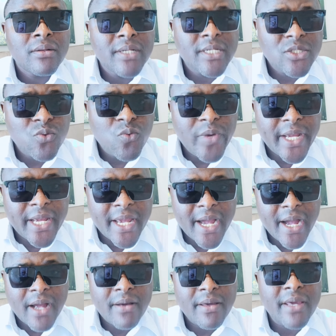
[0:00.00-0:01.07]
this week
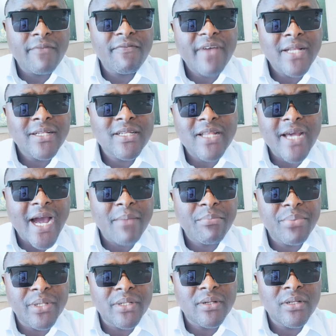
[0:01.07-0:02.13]
here, events they
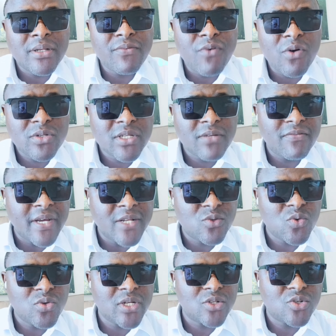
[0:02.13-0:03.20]
happen. The first
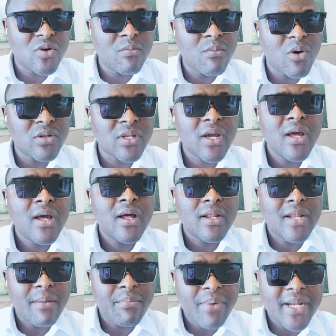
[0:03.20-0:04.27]
event we talk about
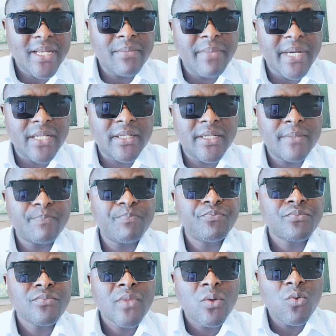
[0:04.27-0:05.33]
na parliament.
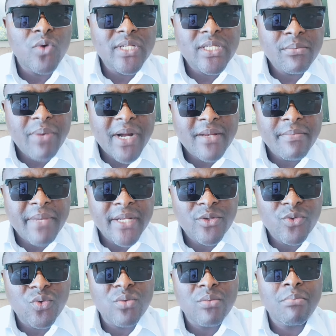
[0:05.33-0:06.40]
What the
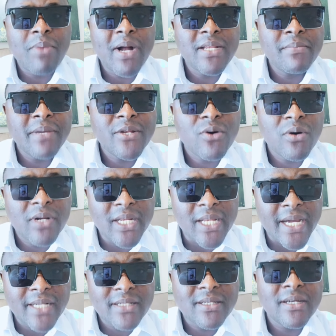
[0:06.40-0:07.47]
parliament do? Parliament
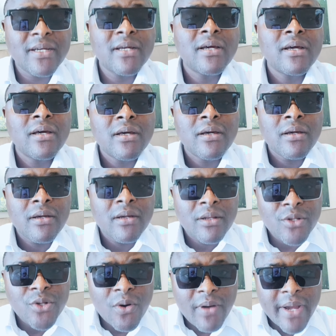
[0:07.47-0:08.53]

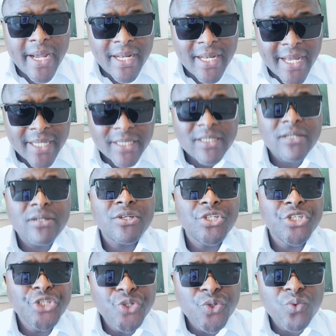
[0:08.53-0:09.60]
don't elect
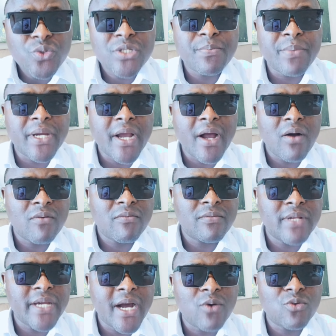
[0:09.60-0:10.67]
new speaker
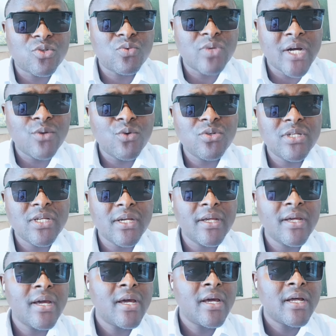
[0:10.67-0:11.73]
of the house. When I know
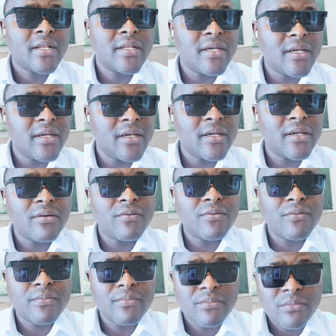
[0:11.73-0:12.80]
say the
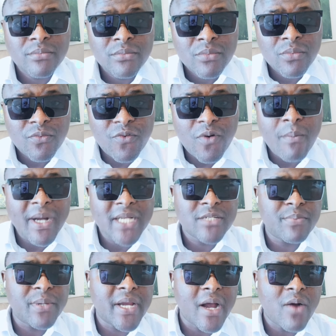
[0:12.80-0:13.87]
former
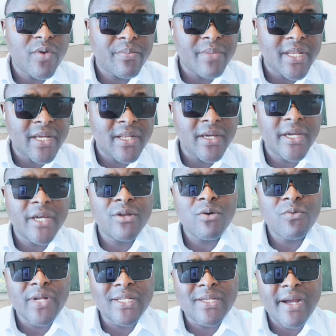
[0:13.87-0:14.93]
speaker will be there, he
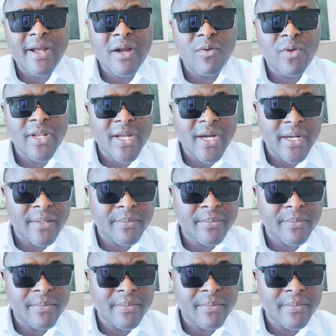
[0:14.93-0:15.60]
don't retire when